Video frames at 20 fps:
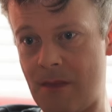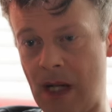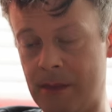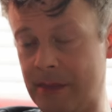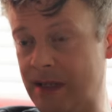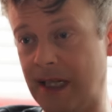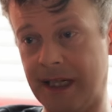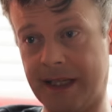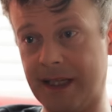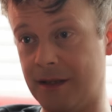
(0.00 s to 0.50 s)
I
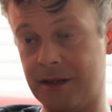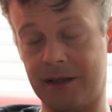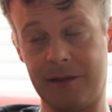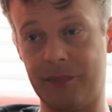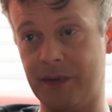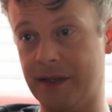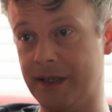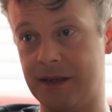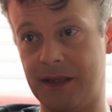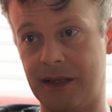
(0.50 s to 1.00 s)
mean, I can't
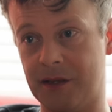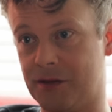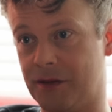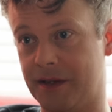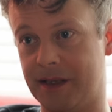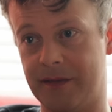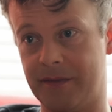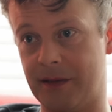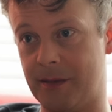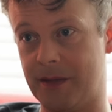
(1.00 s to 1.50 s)
complain. I
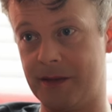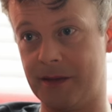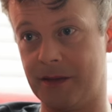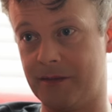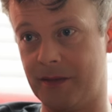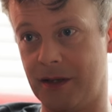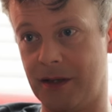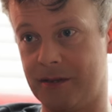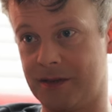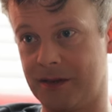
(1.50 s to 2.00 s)
enjoyed every minute
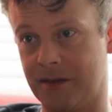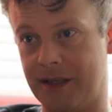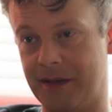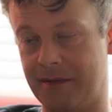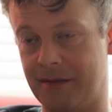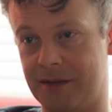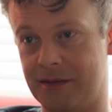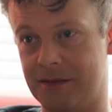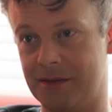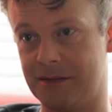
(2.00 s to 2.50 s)
of it. It was
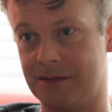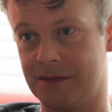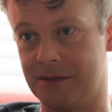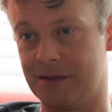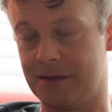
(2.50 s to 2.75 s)
great fun.